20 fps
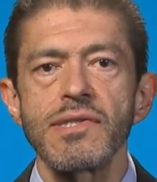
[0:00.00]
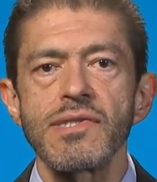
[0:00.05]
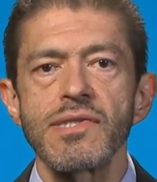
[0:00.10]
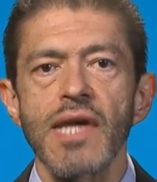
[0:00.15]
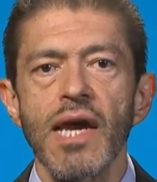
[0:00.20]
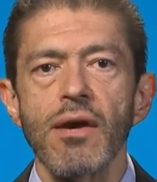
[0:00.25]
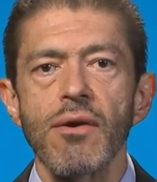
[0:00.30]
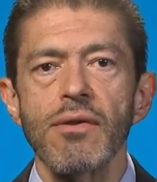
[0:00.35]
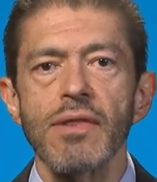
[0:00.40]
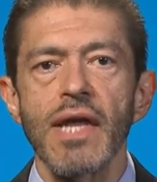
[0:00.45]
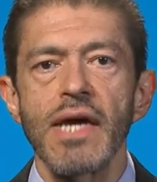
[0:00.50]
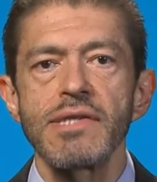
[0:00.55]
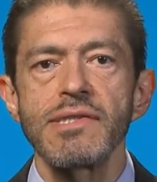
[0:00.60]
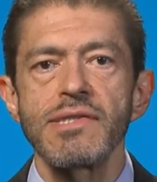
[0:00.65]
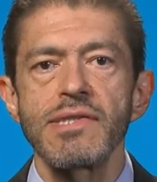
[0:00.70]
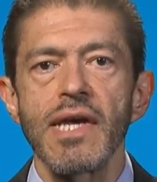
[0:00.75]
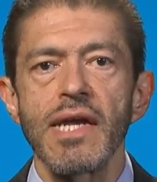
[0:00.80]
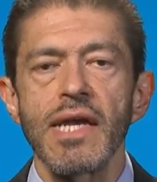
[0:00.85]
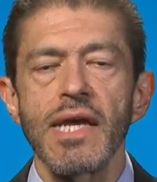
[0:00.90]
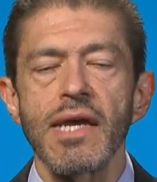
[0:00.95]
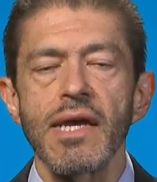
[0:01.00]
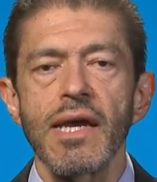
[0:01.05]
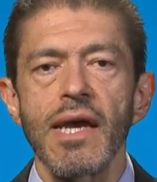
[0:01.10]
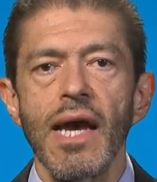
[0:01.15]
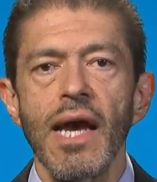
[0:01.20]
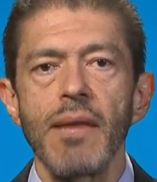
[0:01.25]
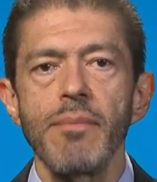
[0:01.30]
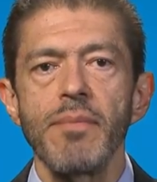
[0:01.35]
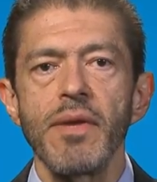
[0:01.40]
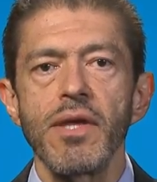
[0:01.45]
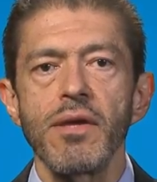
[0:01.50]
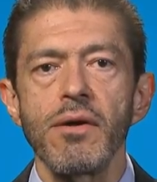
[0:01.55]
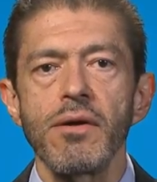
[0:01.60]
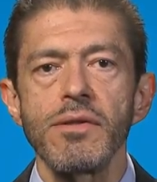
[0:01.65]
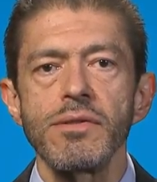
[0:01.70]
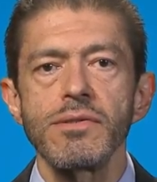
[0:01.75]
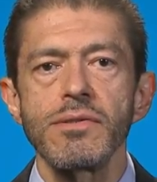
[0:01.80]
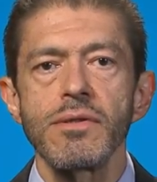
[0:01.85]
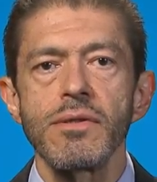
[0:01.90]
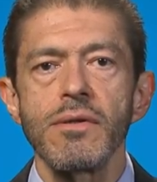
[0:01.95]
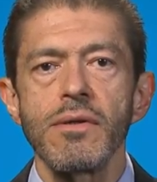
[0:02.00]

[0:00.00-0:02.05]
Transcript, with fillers: second-line setting and beyond.